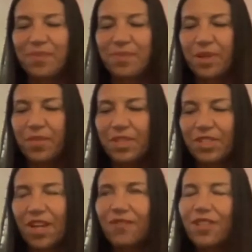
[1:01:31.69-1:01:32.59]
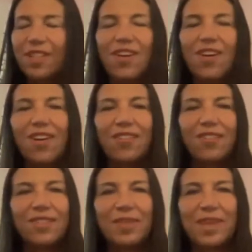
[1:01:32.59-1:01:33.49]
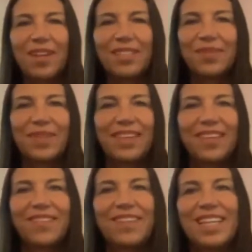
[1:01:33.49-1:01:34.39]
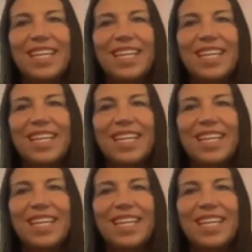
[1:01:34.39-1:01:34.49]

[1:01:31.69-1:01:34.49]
pretty much covered it all, to be honest with you.